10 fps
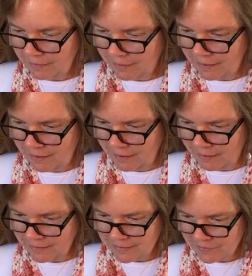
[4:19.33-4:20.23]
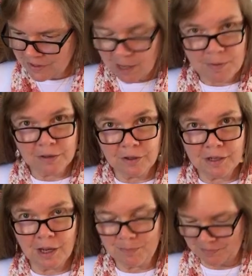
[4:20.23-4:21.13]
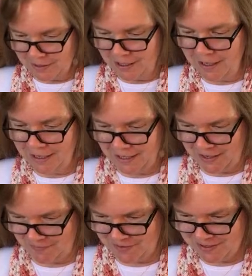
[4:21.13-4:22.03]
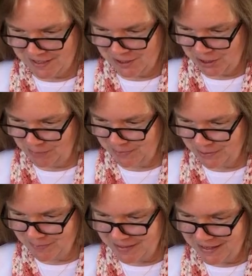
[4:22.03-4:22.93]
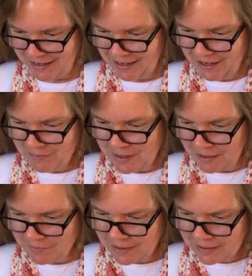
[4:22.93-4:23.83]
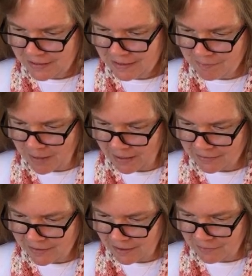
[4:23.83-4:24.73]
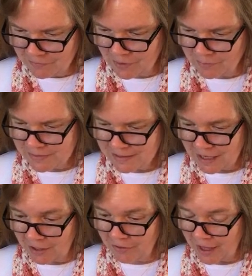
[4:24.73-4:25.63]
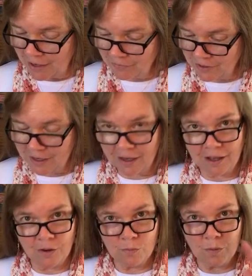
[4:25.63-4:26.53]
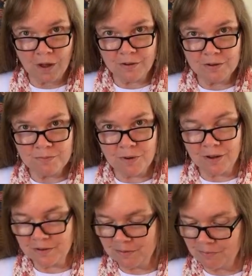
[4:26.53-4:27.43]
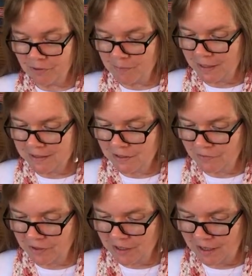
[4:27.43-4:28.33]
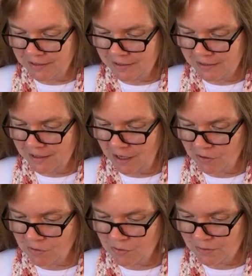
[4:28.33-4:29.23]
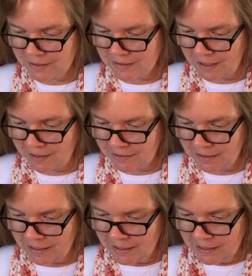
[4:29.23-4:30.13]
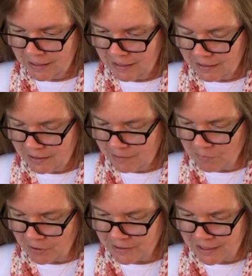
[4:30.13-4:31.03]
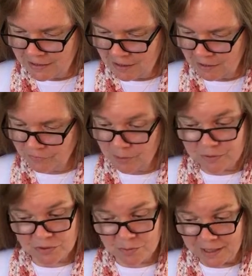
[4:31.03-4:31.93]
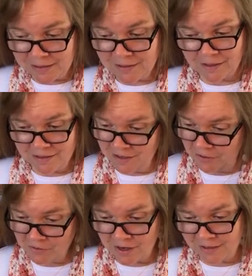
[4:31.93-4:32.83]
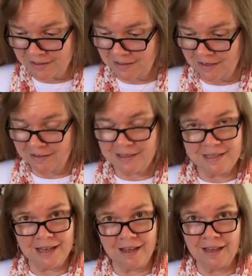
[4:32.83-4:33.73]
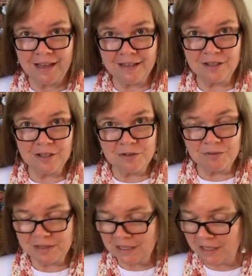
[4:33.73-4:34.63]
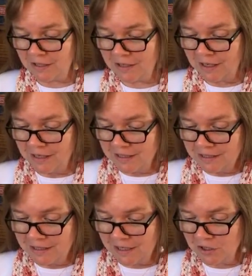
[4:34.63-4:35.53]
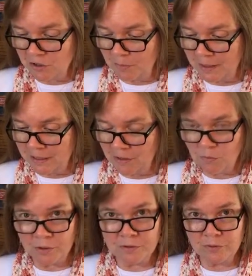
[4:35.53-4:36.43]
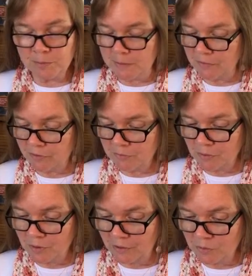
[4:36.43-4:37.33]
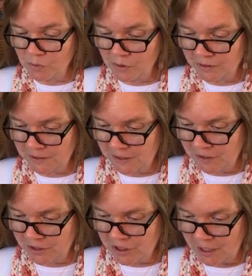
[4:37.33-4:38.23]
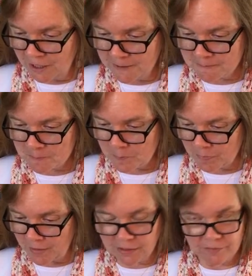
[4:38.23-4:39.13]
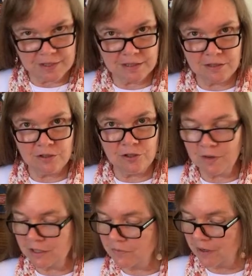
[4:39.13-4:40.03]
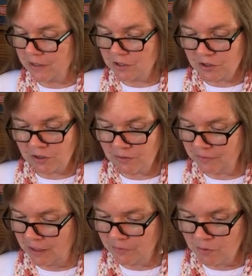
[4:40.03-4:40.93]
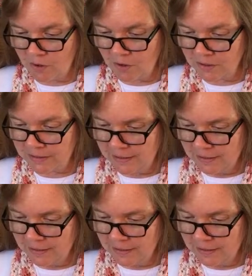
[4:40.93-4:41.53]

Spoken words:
And every time I look up, everything jumps on me. We have, is it Magda from South Africa? Welcome, welcome from a different continent. How cool is that? And Margita from Sweden, another continent. Yay. Good to see so many wonderful people from around the world in our chat. Love to see the U.S. friends too. Love you all.